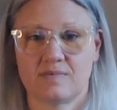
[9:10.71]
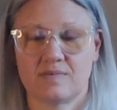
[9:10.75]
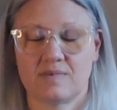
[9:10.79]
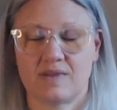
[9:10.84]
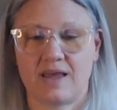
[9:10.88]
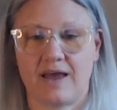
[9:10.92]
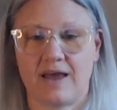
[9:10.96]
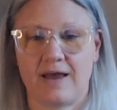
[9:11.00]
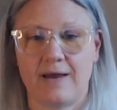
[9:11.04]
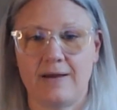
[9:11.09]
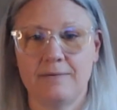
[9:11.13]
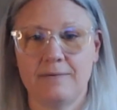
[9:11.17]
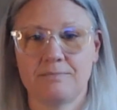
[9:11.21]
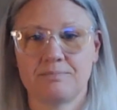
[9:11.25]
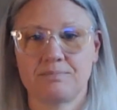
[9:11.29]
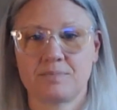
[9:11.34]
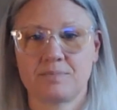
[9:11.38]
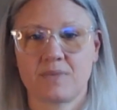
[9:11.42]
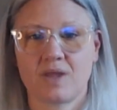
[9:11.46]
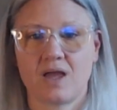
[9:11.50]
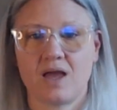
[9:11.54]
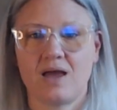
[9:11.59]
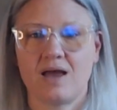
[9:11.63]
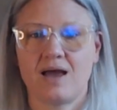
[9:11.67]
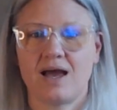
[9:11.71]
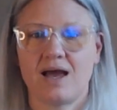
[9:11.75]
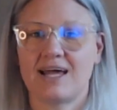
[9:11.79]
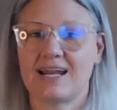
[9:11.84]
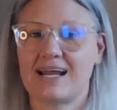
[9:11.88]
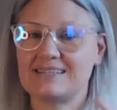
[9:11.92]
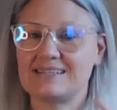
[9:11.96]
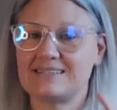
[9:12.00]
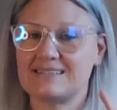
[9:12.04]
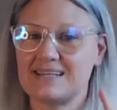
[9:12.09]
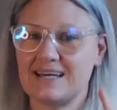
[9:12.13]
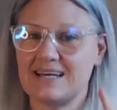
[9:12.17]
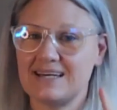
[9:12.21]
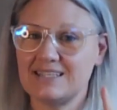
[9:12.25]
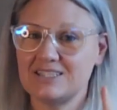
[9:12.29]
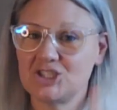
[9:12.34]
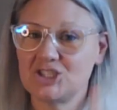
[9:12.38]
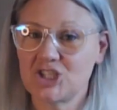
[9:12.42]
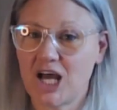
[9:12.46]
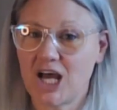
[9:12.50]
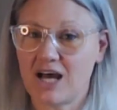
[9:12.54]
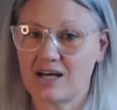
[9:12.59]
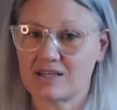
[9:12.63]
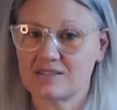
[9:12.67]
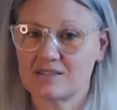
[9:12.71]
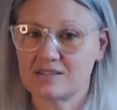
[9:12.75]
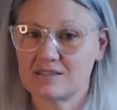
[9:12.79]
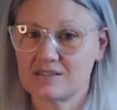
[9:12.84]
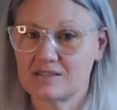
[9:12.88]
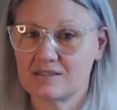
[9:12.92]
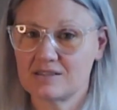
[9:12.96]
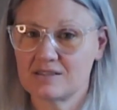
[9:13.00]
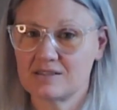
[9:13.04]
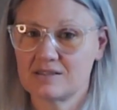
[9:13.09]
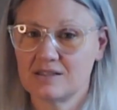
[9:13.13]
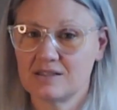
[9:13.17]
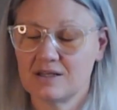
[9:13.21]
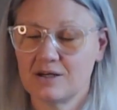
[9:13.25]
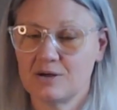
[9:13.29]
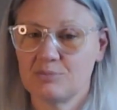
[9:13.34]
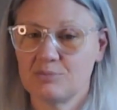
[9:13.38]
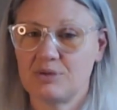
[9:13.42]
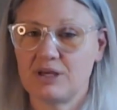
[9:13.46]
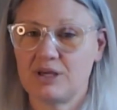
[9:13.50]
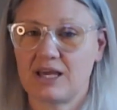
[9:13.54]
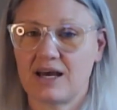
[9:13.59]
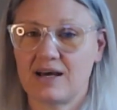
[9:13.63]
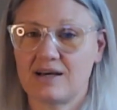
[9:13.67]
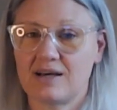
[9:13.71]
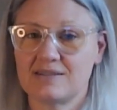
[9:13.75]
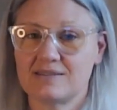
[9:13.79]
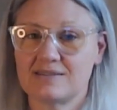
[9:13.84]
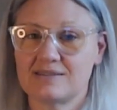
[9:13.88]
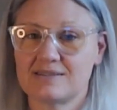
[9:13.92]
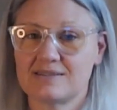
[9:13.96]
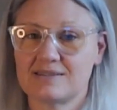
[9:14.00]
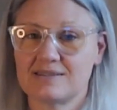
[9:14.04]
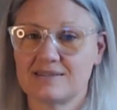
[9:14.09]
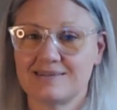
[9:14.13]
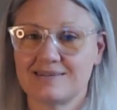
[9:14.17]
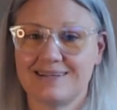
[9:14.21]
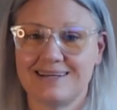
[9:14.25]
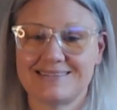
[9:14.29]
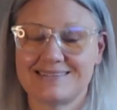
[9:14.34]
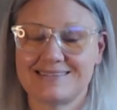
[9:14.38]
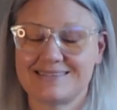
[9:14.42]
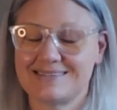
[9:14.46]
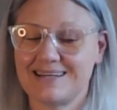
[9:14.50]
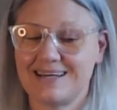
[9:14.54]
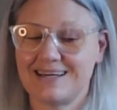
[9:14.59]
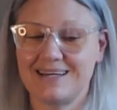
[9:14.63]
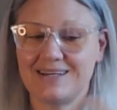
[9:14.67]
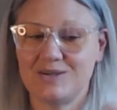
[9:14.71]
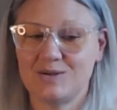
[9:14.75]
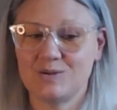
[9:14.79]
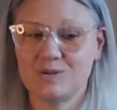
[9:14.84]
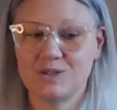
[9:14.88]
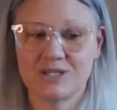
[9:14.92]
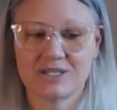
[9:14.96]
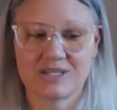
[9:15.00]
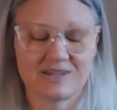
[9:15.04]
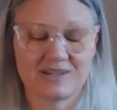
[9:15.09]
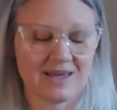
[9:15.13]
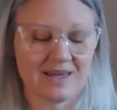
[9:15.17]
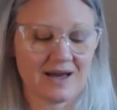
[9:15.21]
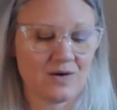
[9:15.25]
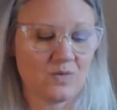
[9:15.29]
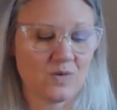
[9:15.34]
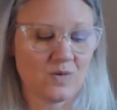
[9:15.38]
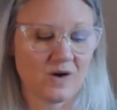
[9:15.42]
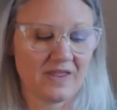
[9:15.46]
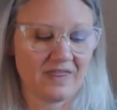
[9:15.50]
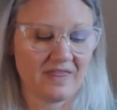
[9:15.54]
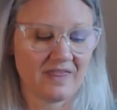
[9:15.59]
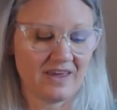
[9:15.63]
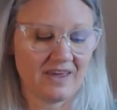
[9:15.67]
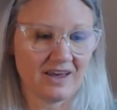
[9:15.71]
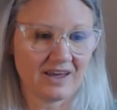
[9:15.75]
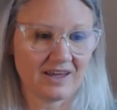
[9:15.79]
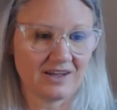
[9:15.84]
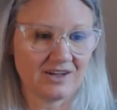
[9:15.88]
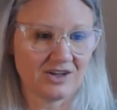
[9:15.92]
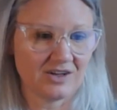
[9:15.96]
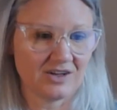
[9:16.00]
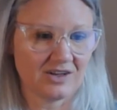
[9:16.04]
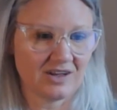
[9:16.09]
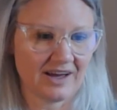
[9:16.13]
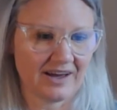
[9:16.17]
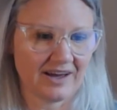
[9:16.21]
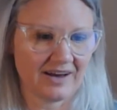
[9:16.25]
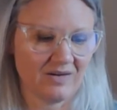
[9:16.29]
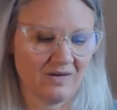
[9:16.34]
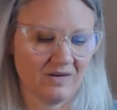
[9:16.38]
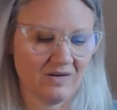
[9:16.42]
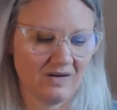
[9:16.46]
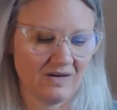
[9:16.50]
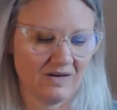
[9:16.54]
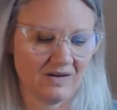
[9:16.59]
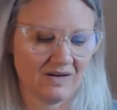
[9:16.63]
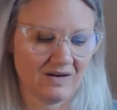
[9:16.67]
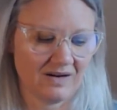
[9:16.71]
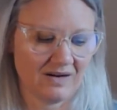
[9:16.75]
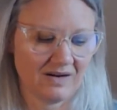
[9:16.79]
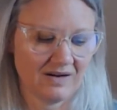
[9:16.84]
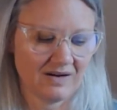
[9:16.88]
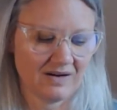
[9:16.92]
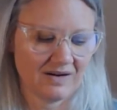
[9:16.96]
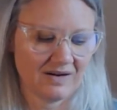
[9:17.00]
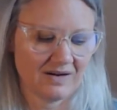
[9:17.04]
Okay. And I say adjust because let's say you look at that one thing and you're like, whoa,